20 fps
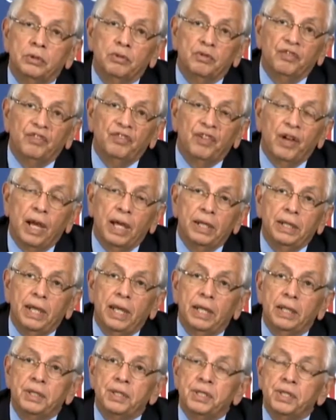
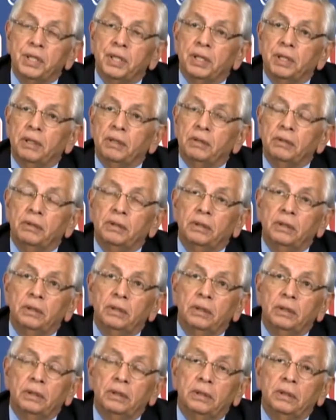financing,
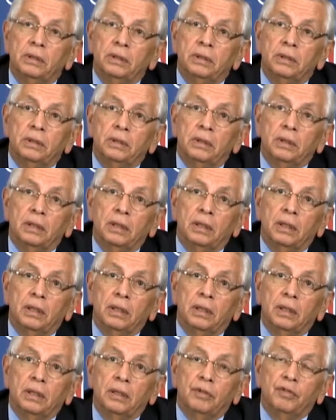
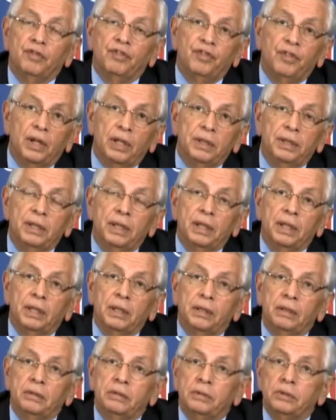uh,
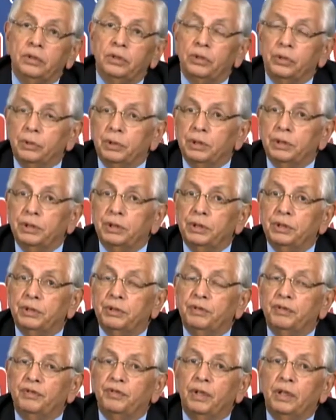funding, sources
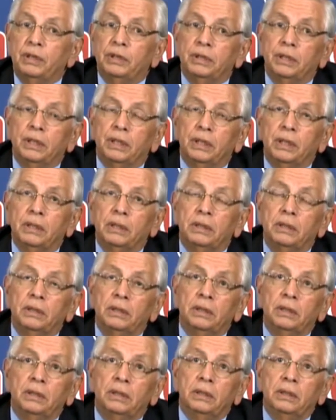of funding
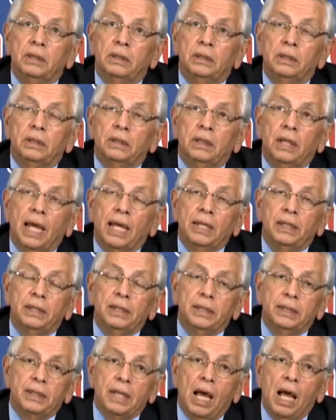likely
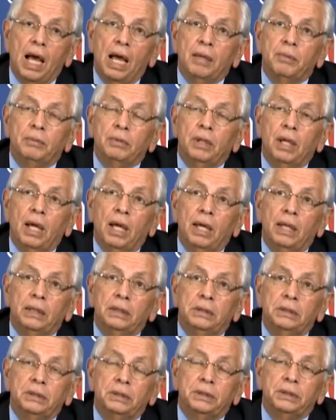
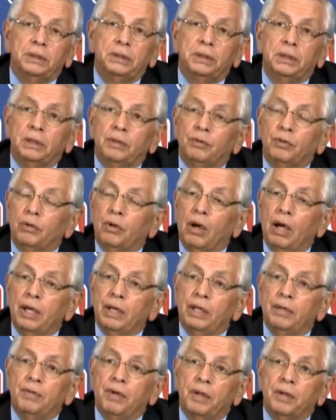timelines, and a variety
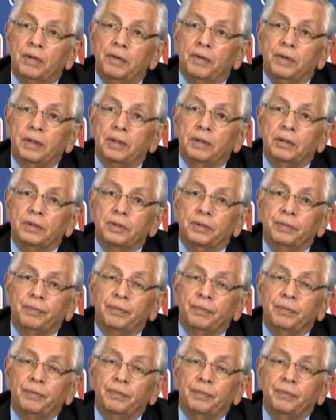of other things.